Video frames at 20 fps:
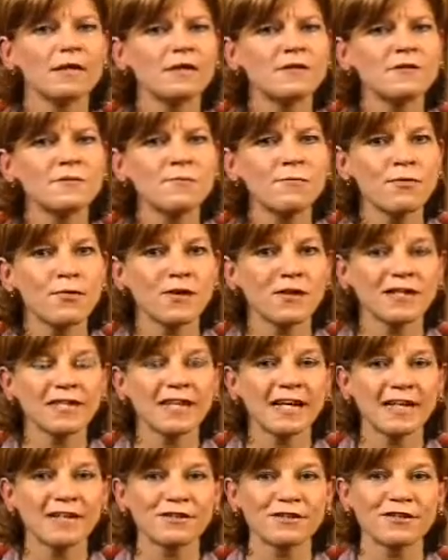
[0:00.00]
It is important
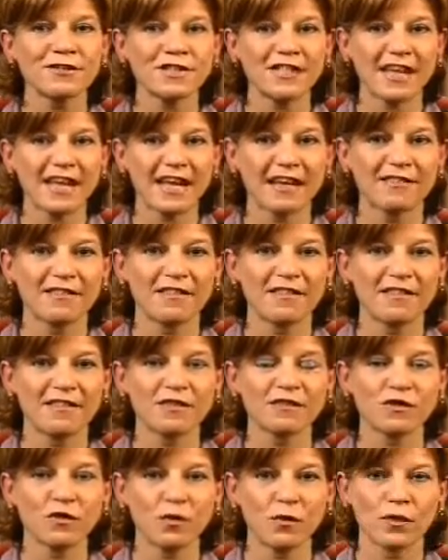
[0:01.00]
to understand that
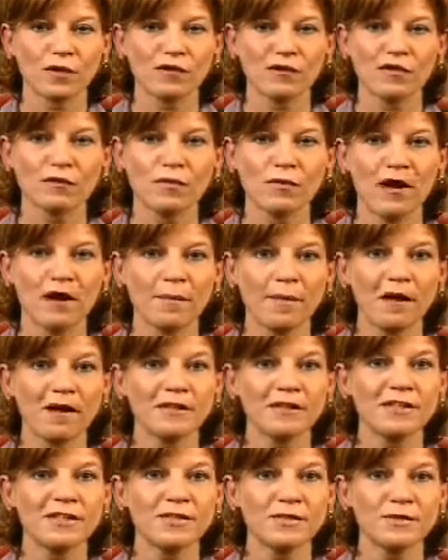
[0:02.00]
this course is
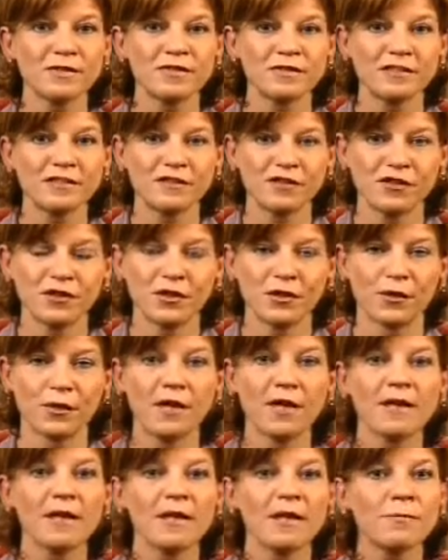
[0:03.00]
primarily to assist you
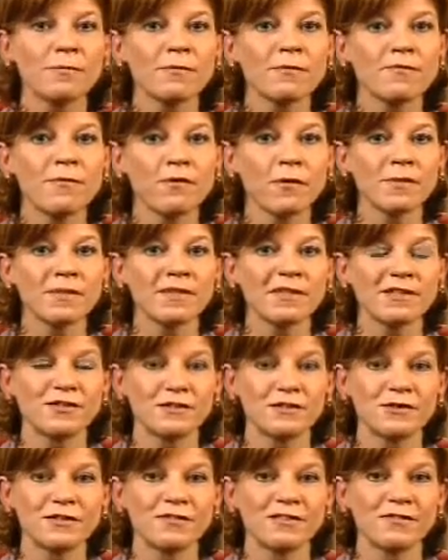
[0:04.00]
in performing the
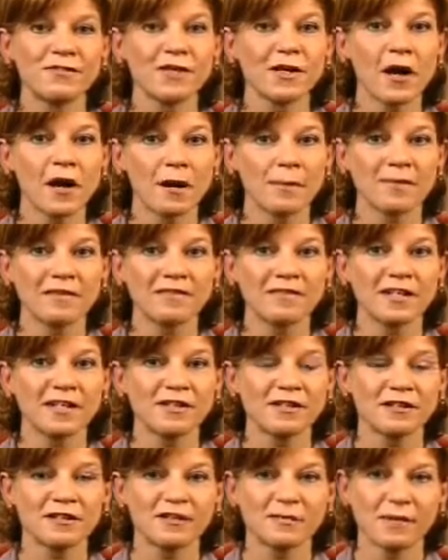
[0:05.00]
duties of a
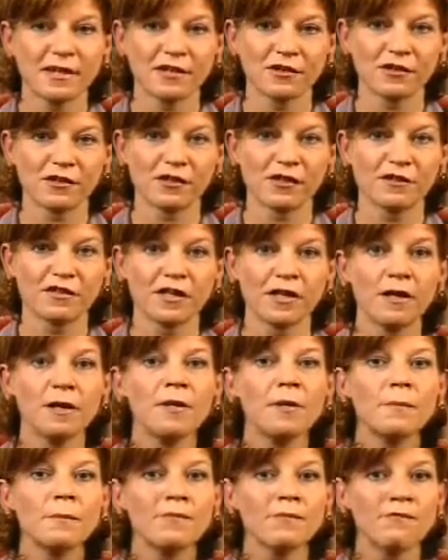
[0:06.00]
compensation specialist
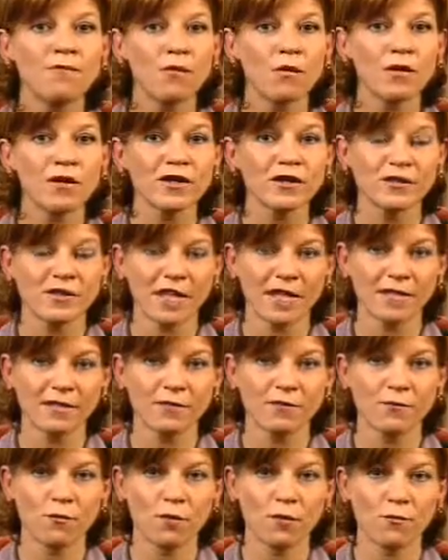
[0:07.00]
before you take
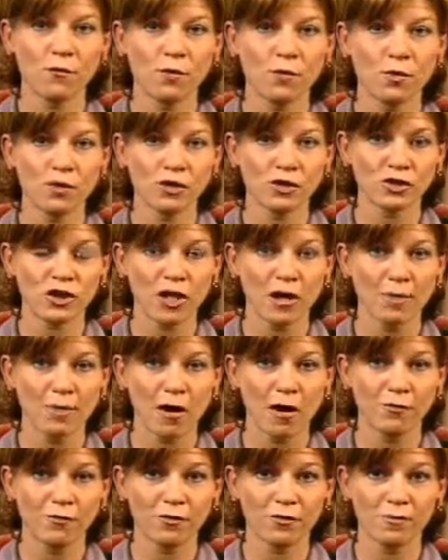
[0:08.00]
the formal workshop
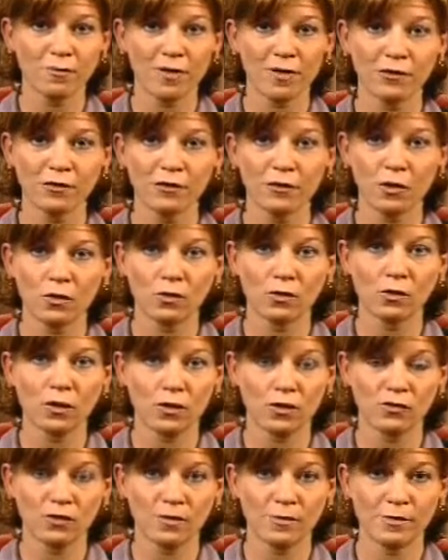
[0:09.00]
offered by your local
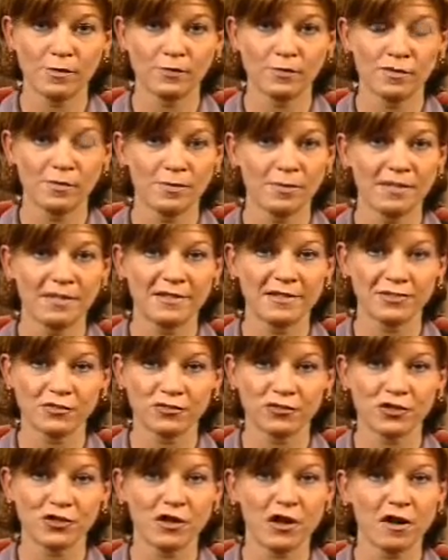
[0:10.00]
OWCP
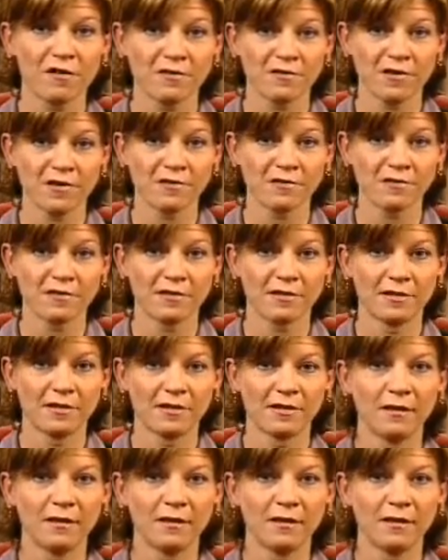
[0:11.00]
district office.